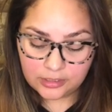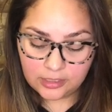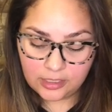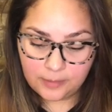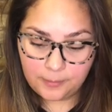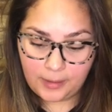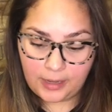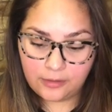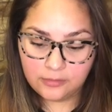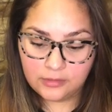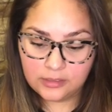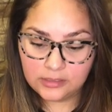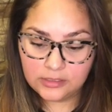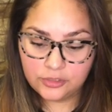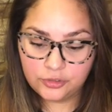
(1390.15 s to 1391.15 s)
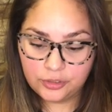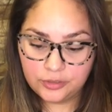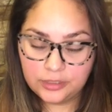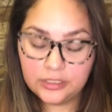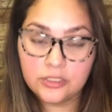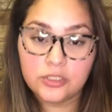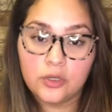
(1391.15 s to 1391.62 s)
about this
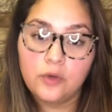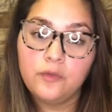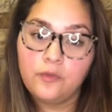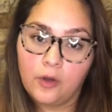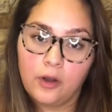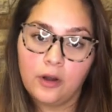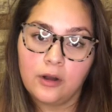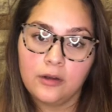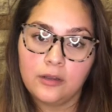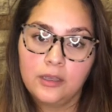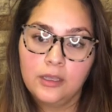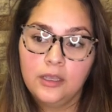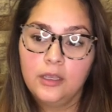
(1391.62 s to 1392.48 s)
journey so far,